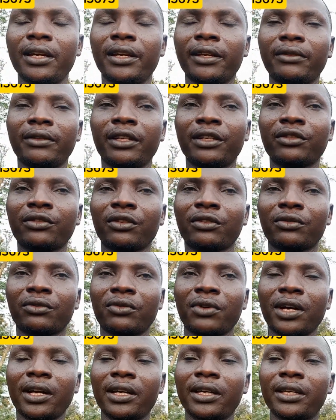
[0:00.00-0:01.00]

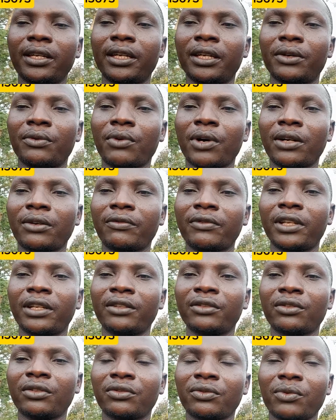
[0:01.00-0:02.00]
One of the
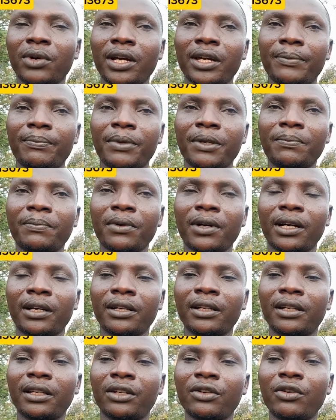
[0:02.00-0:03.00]
reasons why people are
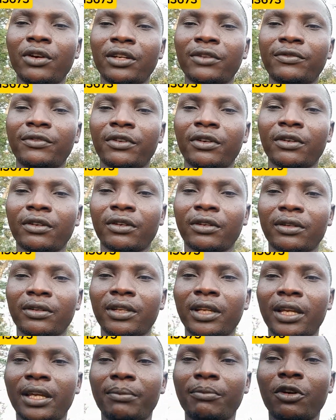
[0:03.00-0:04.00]
really going for
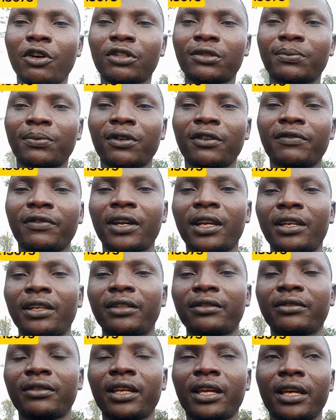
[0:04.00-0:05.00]
the box profile
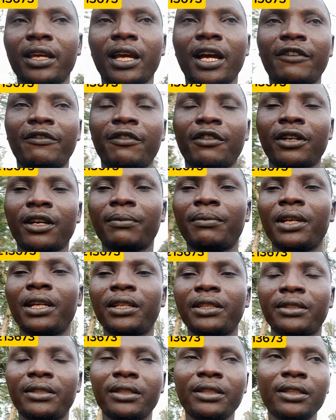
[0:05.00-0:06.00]
is the
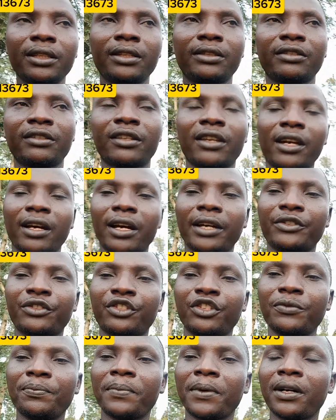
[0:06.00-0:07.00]
affordability. It's
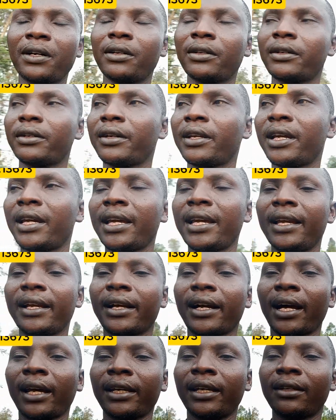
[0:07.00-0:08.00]
cheaper.
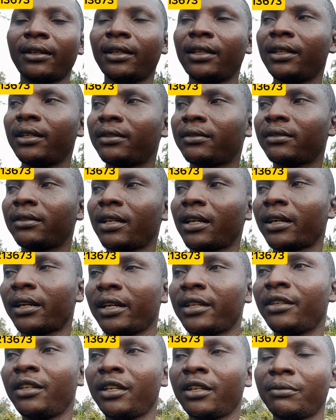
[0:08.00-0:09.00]
Currently it's
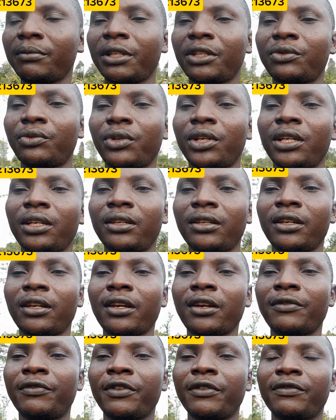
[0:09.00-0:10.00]
ranging between
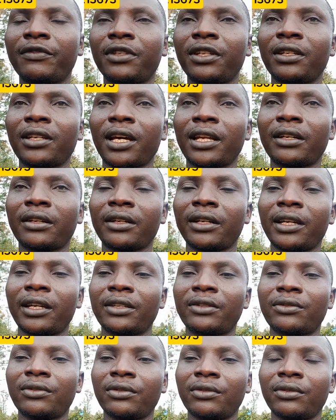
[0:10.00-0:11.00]

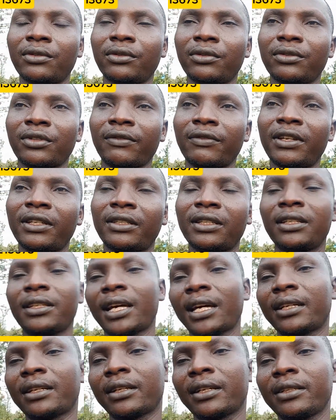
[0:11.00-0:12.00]
1500 to
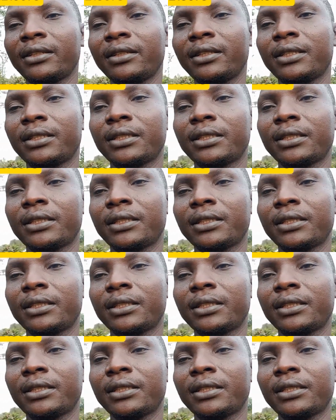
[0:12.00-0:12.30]
1700